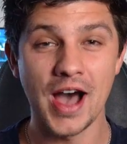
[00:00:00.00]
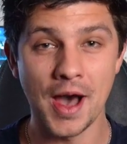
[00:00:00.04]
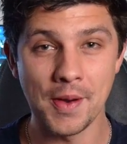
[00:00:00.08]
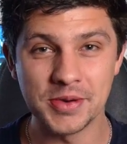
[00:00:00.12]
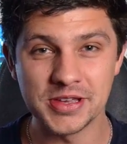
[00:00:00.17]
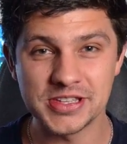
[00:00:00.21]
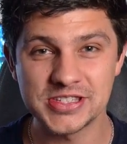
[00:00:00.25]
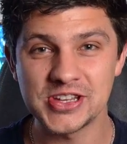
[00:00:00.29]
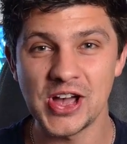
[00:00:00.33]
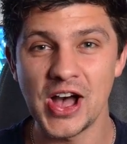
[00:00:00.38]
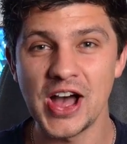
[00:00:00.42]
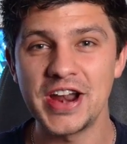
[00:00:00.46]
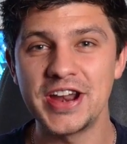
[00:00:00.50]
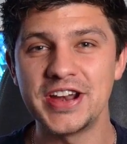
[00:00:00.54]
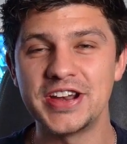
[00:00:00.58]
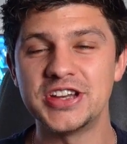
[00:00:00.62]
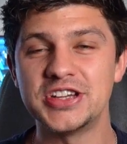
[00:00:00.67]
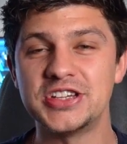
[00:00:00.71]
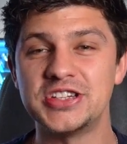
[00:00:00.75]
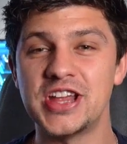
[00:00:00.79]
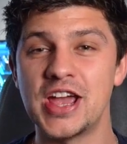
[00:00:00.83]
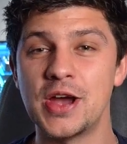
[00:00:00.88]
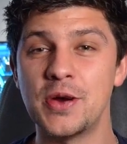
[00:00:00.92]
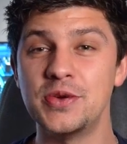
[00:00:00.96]
I'm excited
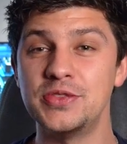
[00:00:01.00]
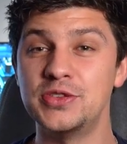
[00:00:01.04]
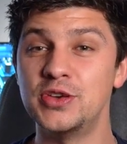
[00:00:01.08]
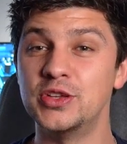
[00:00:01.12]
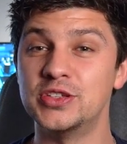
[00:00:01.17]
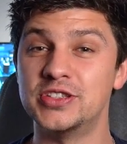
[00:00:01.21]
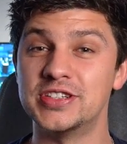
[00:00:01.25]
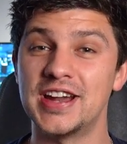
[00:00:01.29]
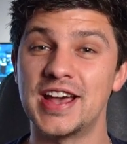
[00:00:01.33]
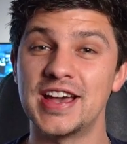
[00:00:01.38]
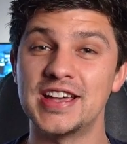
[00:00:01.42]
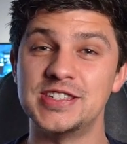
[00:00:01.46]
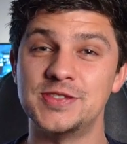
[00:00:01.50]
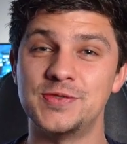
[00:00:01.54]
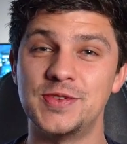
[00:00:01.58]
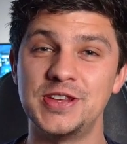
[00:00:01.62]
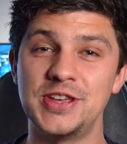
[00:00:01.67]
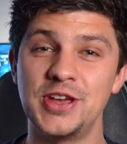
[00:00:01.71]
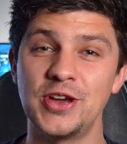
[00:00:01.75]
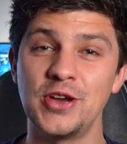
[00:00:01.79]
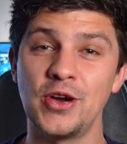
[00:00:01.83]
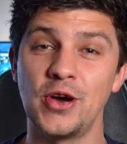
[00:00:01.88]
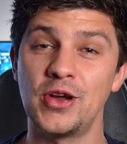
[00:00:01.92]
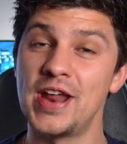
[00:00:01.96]
to share with you today's
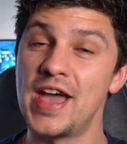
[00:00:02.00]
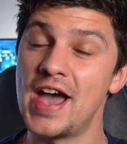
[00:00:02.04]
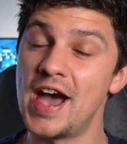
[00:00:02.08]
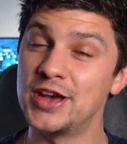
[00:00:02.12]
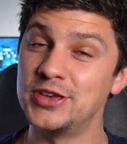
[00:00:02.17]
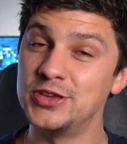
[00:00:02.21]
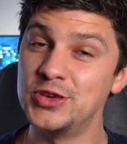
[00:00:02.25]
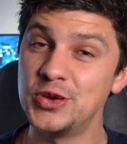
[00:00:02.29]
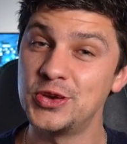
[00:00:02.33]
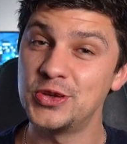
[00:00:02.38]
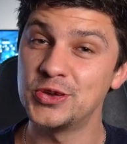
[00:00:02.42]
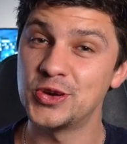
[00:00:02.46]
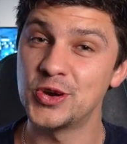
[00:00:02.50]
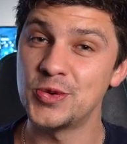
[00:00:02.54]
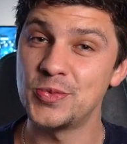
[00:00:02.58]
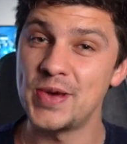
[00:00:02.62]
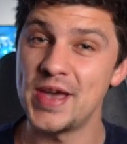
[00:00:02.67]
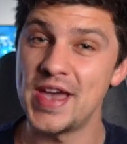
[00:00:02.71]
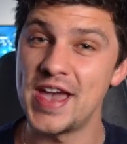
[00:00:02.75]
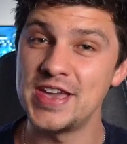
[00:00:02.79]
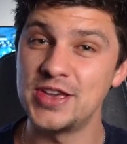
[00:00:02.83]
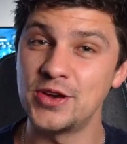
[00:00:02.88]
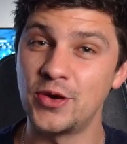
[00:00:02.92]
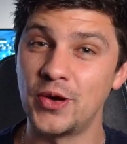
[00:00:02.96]
video on how you can
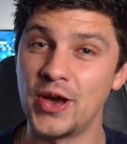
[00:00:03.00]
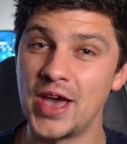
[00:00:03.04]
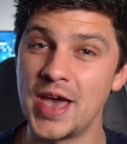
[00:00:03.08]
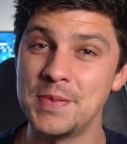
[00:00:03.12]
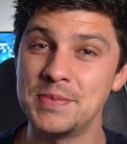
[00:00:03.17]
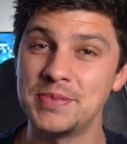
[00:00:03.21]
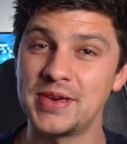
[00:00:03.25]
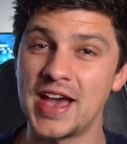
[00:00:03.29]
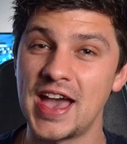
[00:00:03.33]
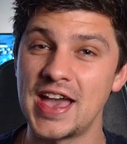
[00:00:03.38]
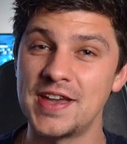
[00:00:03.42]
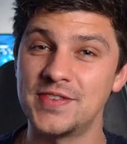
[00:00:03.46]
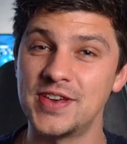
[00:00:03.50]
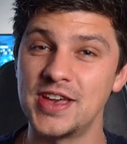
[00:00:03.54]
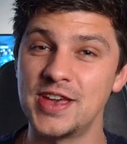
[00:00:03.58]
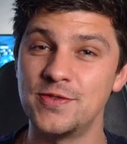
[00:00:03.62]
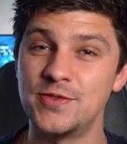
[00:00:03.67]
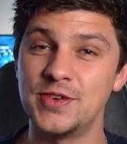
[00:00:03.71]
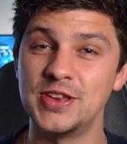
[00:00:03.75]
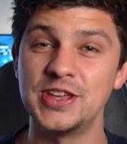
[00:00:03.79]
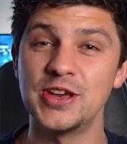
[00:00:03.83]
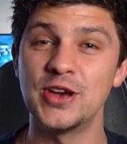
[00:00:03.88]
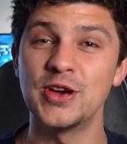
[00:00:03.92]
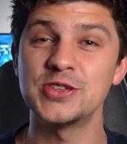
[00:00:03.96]
repair your
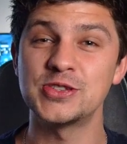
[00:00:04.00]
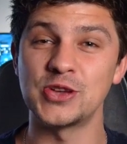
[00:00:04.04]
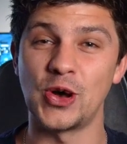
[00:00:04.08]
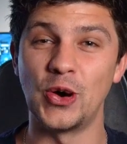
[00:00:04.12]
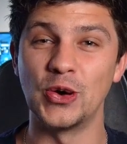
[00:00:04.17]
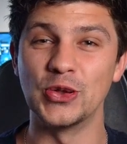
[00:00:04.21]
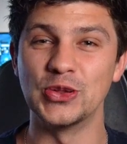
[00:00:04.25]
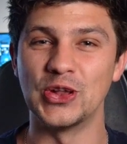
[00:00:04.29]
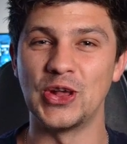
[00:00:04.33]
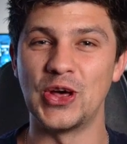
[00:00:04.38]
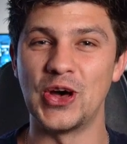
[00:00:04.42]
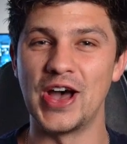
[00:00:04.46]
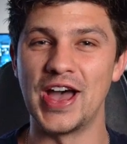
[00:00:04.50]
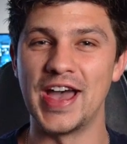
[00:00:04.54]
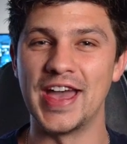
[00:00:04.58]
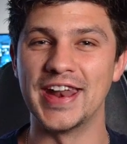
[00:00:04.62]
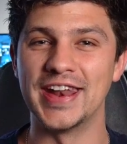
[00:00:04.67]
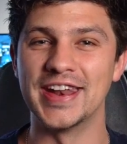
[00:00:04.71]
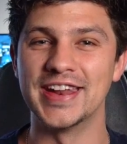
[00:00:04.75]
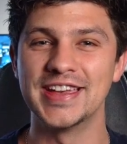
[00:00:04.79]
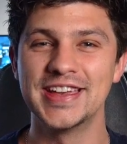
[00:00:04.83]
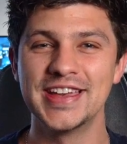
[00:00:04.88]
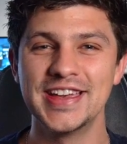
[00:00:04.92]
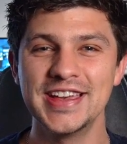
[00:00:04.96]
MKV videos
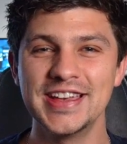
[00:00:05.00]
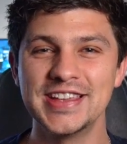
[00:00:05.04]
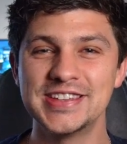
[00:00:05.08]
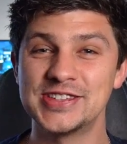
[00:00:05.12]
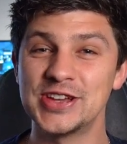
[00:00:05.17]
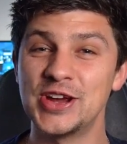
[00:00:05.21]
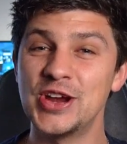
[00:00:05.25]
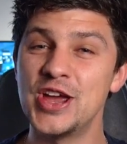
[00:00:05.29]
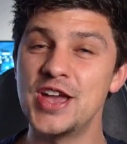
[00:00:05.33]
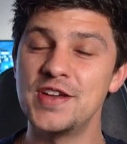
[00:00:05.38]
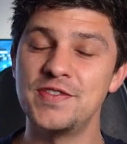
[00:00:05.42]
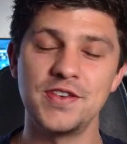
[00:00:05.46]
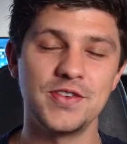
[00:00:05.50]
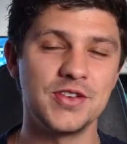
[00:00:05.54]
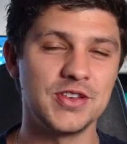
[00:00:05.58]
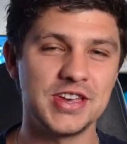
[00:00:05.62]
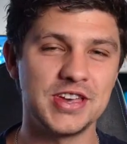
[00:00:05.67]
online. So if you've